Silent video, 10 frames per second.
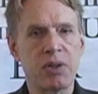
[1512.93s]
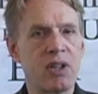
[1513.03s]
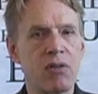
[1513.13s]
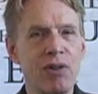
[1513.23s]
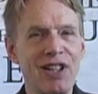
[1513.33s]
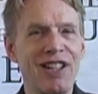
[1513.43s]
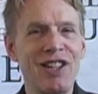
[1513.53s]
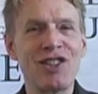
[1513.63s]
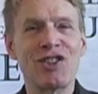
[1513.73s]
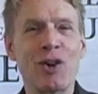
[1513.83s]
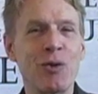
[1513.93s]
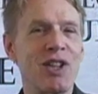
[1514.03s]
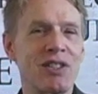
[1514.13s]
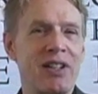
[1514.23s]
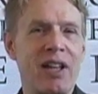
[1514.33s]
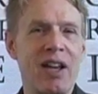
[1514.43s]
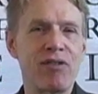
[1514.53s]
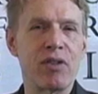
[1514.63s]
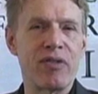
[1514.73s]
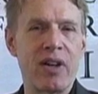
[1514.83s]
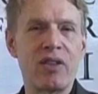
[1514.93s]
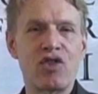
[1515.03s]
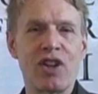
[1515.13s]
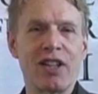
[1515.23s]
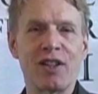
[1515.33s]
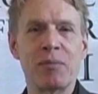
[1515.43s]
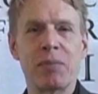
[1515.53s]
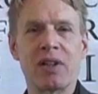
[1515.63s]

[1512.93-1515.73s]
But there really is no reason to have your faith shaken,